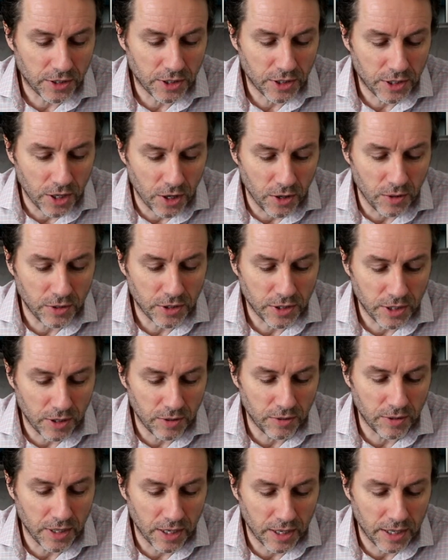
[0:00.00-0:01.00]
so
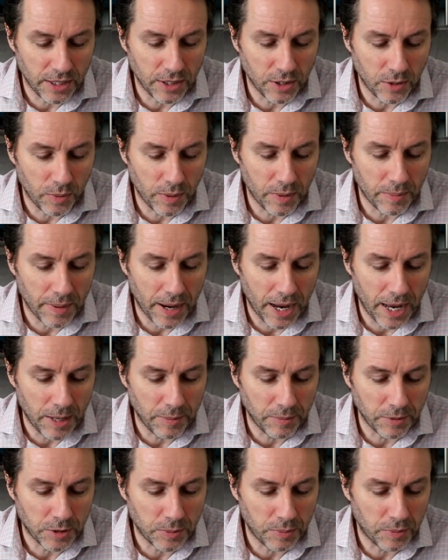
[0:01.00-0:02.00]
lucky that we were
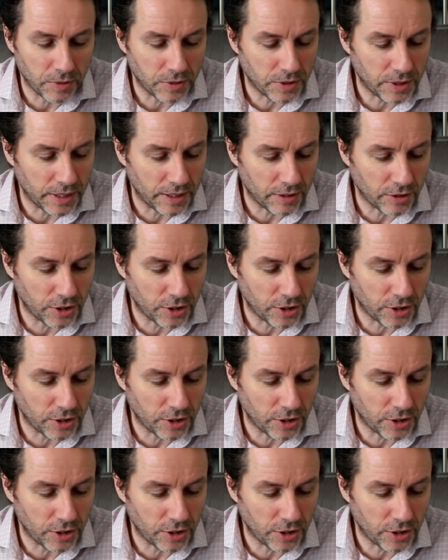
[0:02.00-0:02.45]
able to put on our